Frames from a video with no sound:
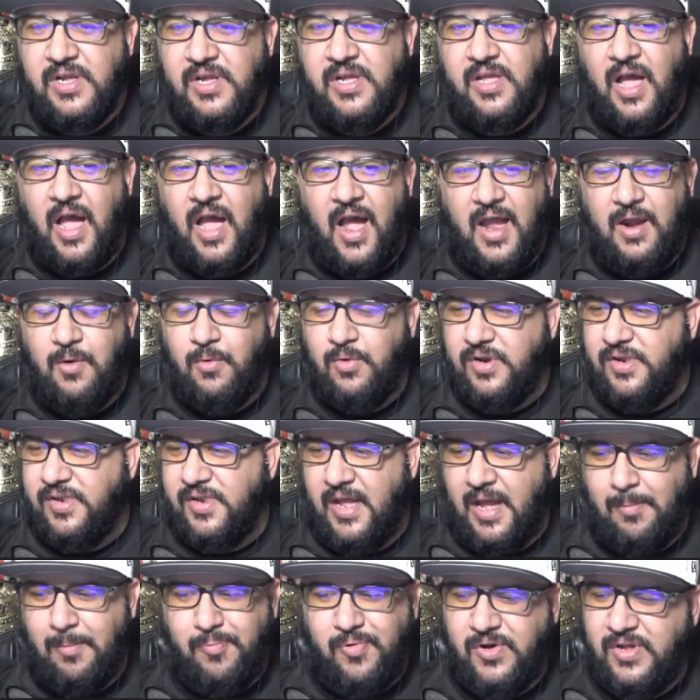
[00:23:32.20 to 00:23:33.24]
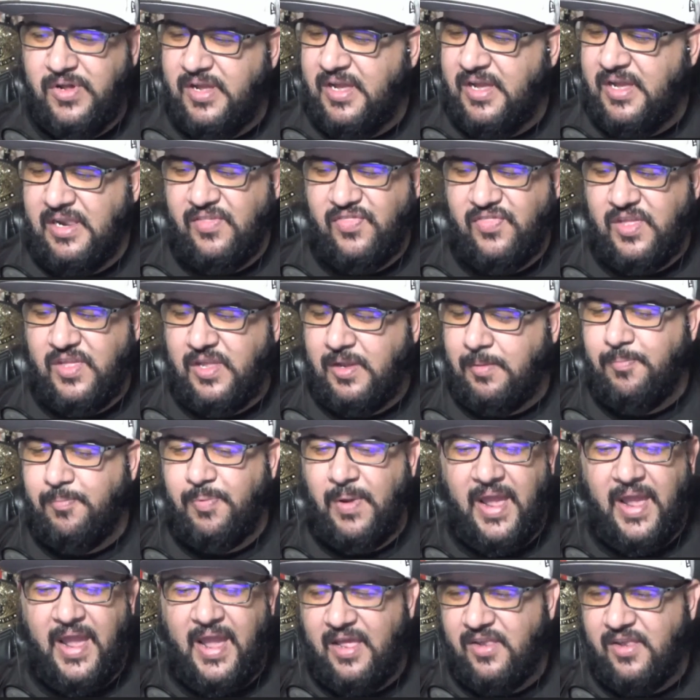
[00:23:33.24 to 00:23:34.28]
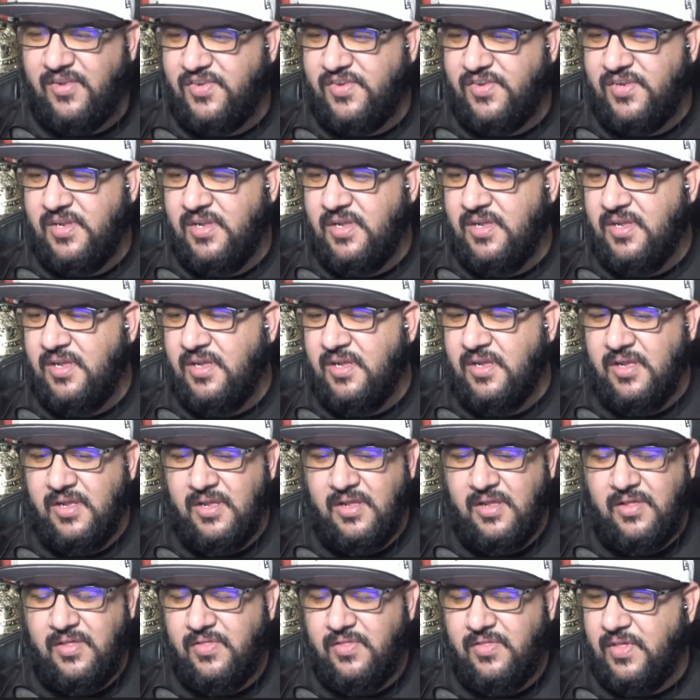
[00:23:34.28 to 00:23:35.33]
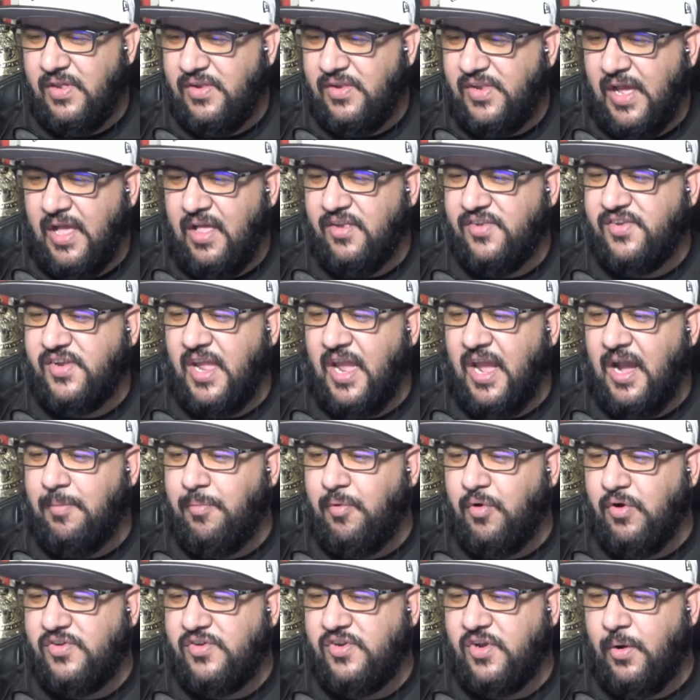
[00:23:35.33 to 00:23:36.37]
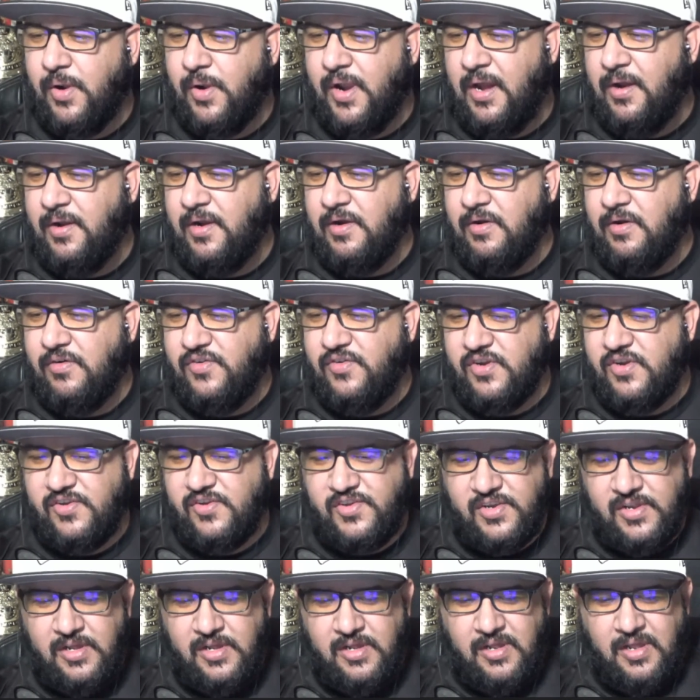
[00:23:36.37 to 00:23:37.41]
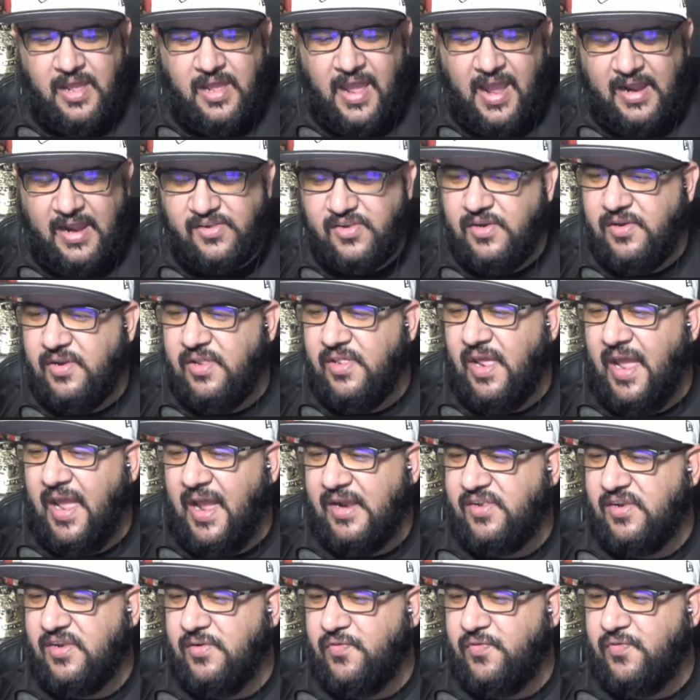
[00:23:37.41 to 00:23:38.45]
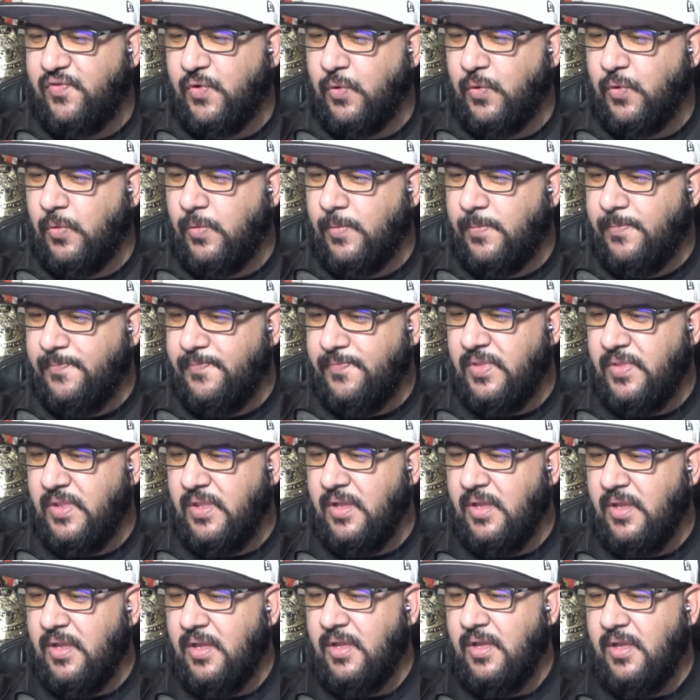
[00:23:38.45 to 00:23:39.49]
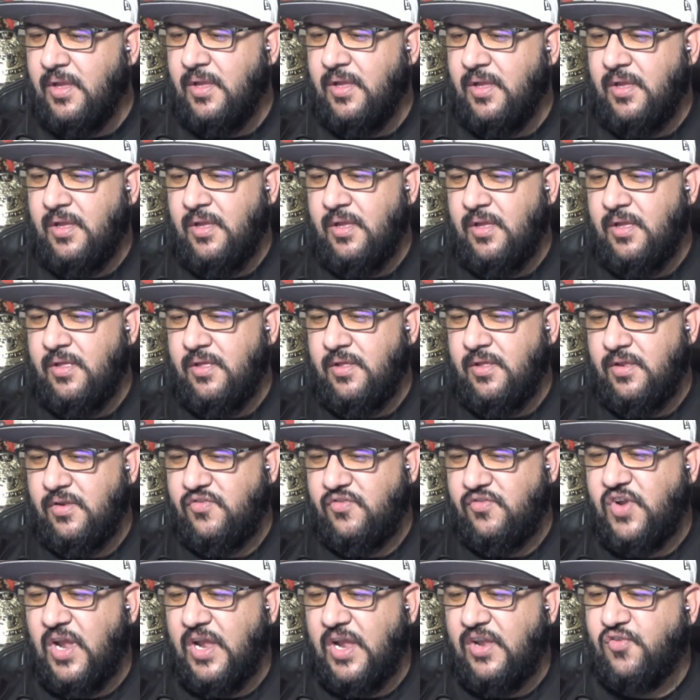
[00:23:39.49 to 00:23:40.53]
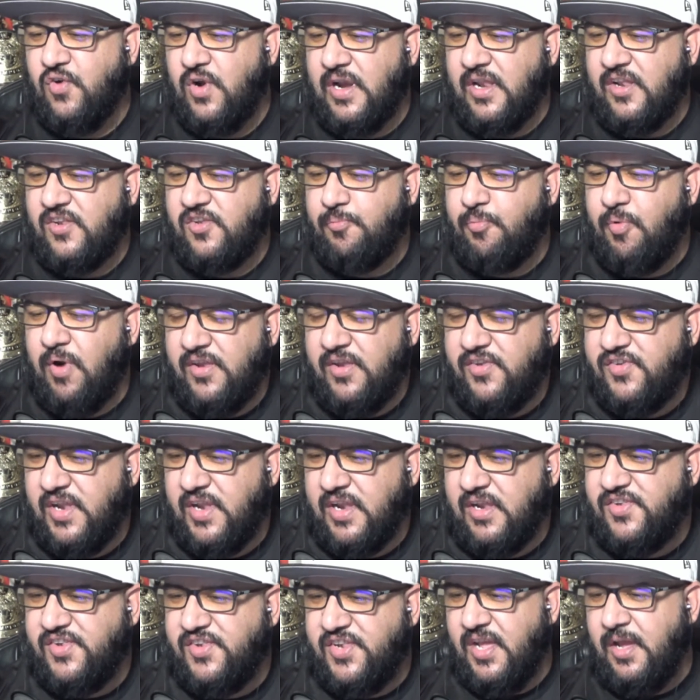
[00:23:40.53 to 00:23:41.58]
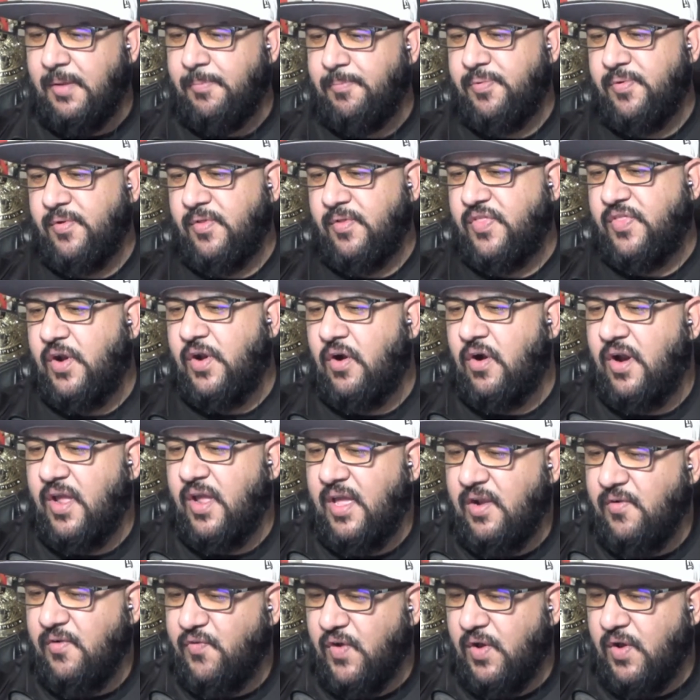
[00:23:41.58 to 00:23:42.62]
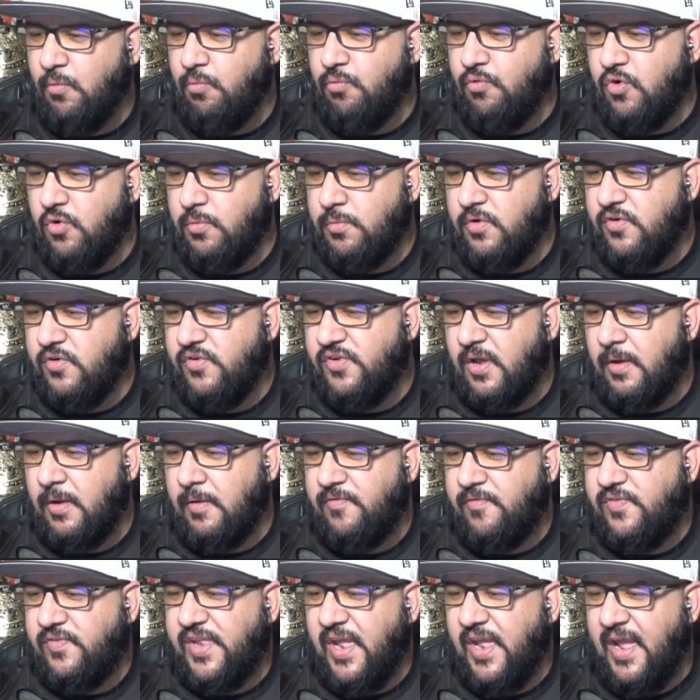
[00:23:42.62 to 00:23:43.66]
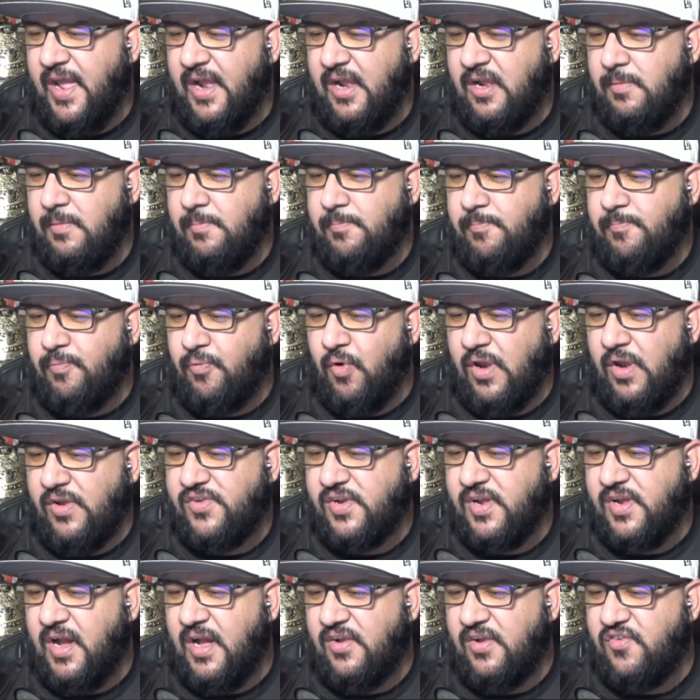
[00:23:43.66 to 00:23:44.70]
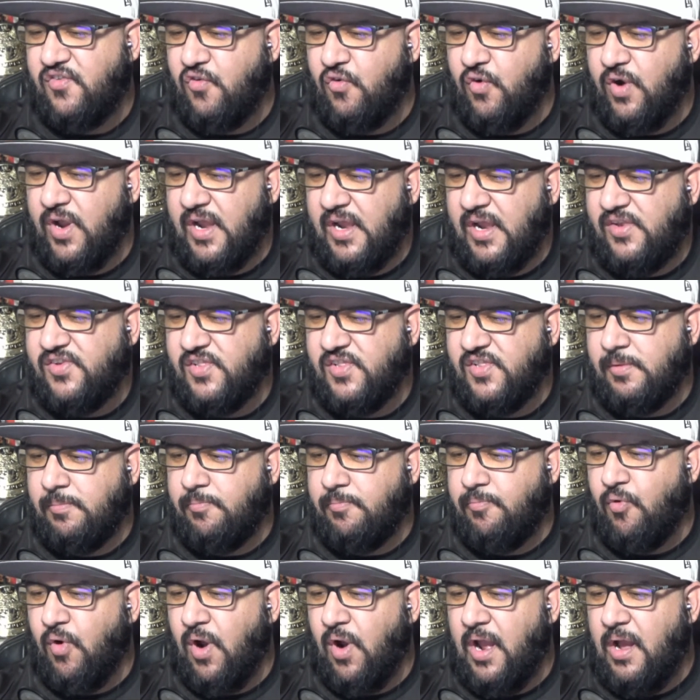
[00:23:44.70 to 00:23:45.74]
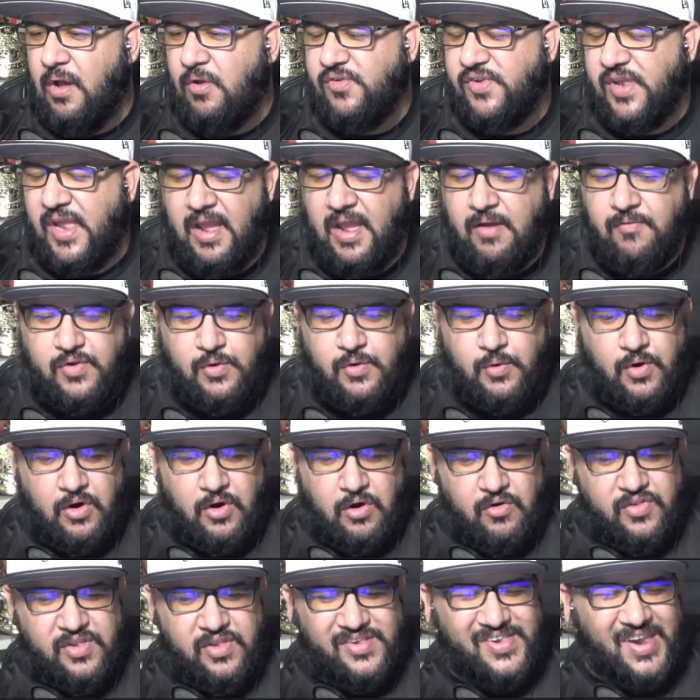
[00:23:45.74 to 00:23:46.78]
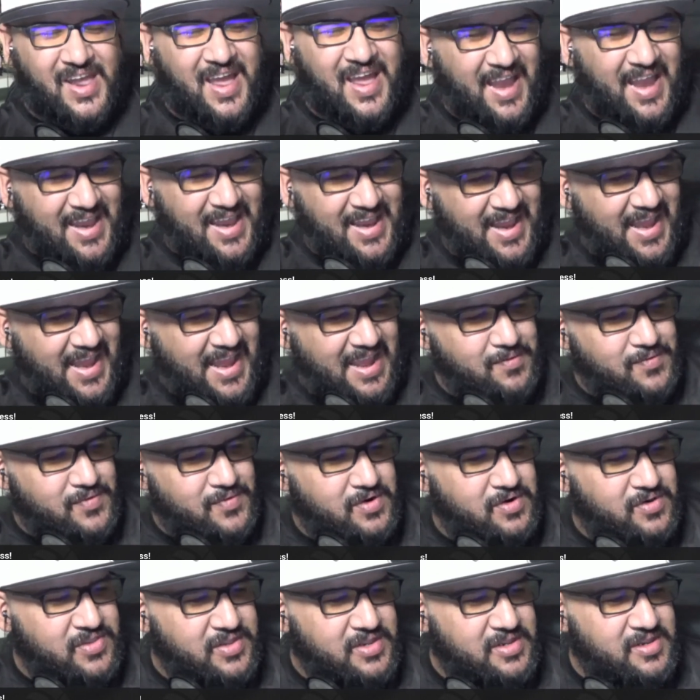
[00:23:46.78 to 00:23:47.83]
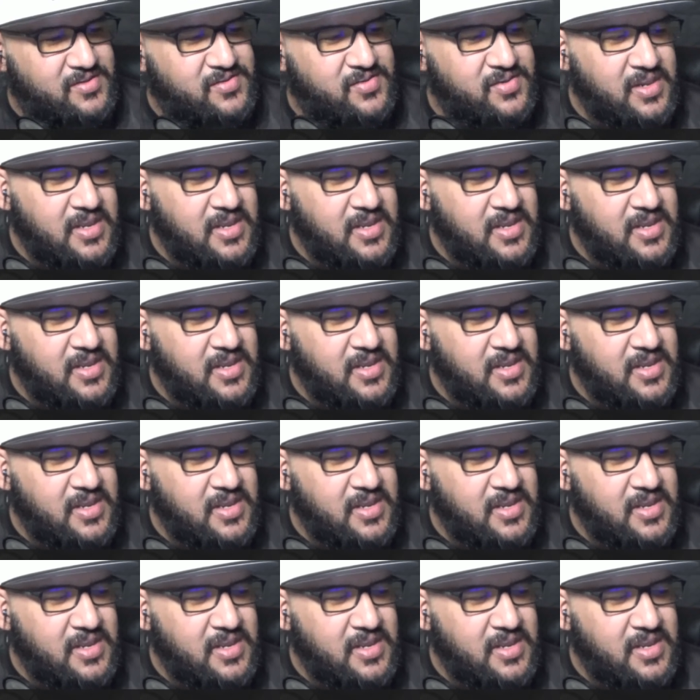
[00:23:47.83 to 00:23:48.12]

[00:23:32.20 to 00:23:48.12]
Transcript: I would not put anything past the Dallas Cowboys going out here and just acting a fool. J-Train Express saying, Tip, there are NFL rumors of Dak Prescott trade to the Browns. Have you heard this? I have heard this.